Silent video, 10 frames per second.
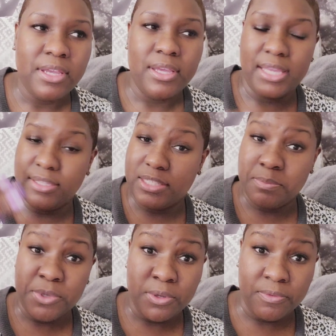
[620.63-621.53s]
in this
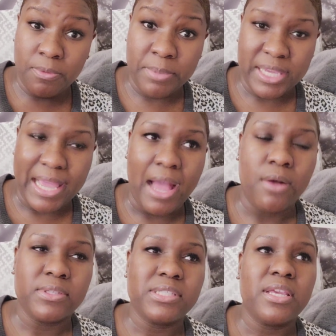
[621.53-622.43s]
beautiful big
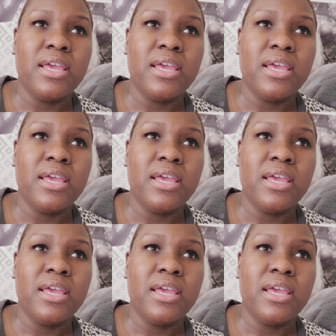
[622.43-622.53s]
house,